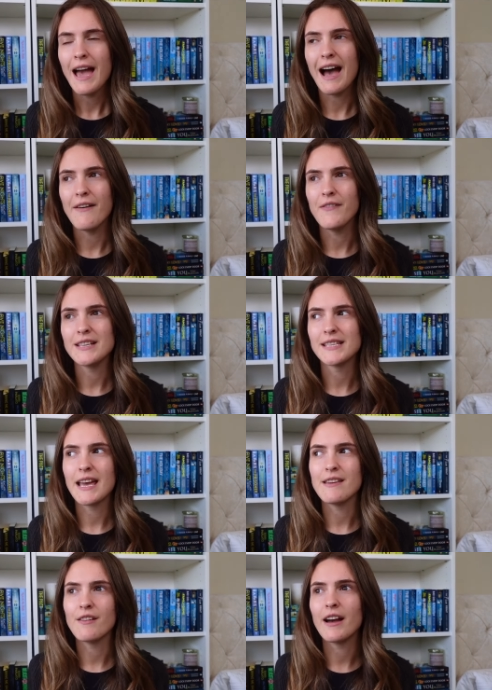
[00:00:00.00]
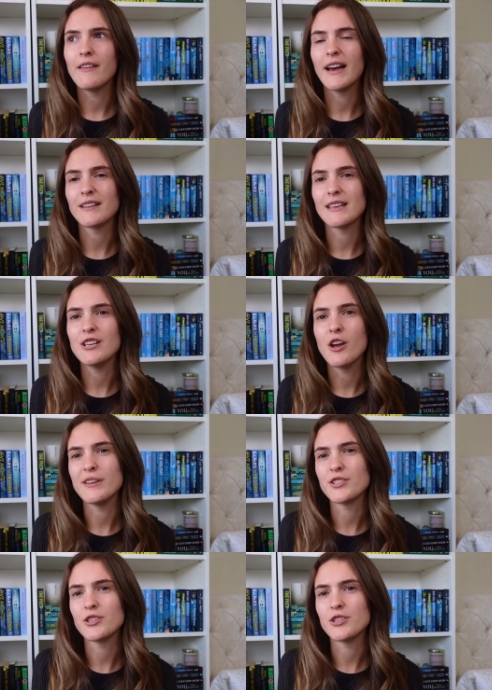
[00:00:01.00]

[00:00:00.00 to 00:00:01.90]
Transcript: and they say that that you know it's